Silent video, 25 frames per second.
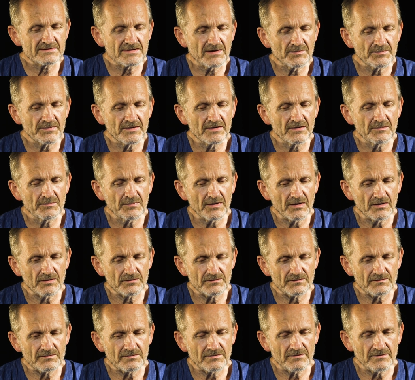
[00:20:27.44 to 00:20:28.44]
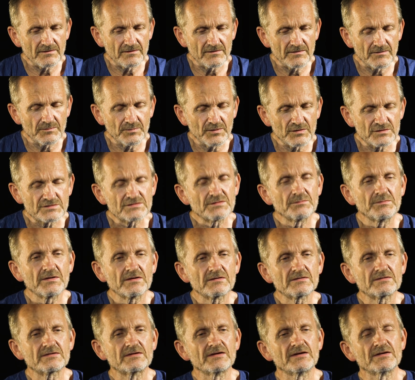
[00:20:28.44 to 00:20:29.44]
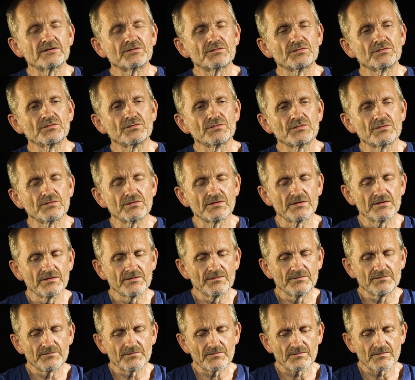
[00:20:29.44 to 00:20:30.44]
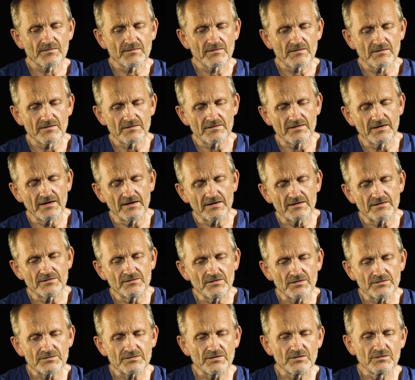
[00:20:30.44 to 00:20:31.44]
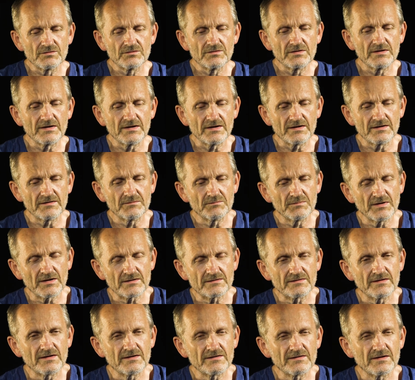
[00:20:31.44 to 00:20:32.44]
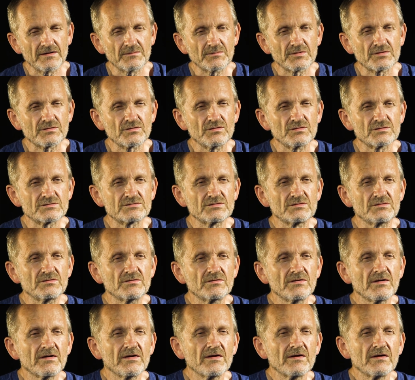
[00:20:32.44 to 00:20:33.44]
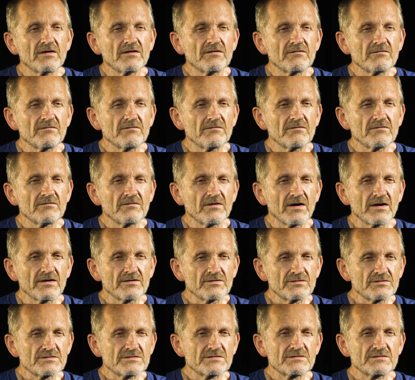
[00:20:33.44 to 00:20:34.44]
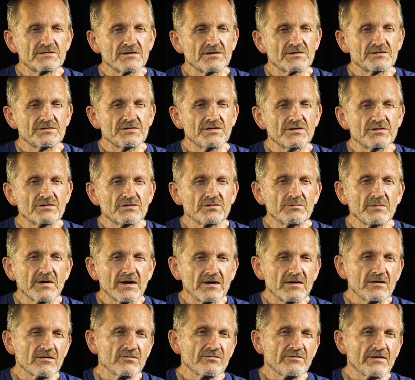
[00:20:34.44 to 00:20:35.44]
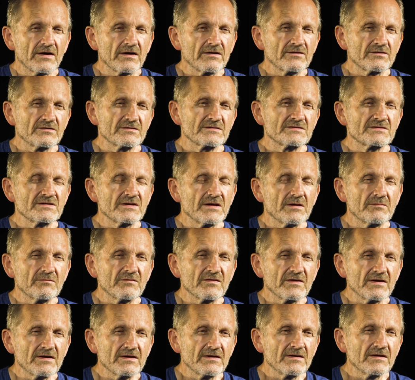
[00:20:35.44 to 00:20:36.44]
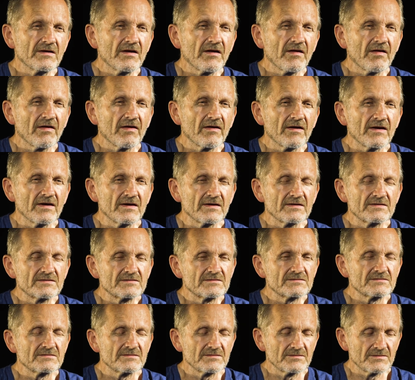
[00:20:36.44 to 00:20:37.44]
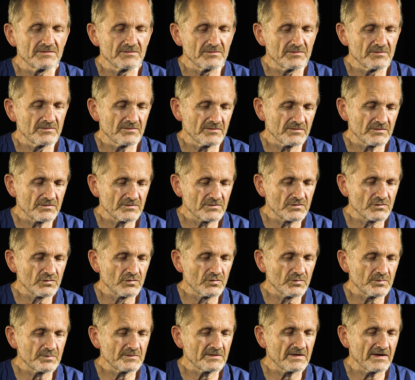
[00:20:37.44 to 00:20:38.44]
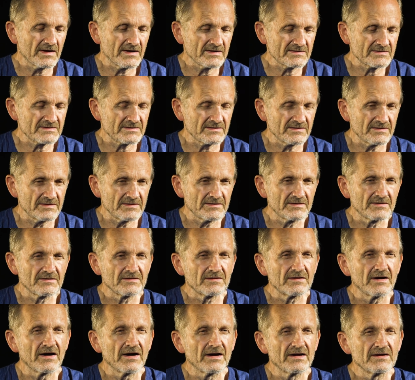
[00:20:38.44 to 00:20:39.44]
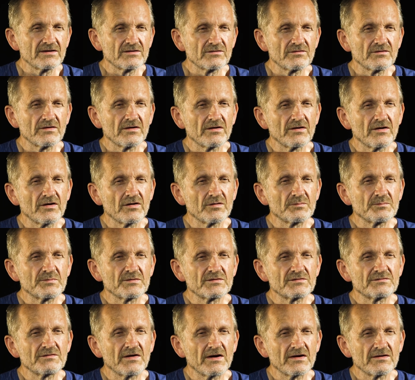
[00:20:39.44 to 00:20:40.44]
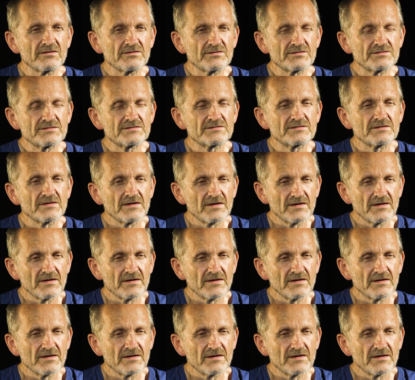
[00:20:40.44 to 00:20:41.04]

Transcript: something about the possibility to take not only bacteria but also virus. Cytomegalovirus, CMV, is grouped as a kind of herpes virus.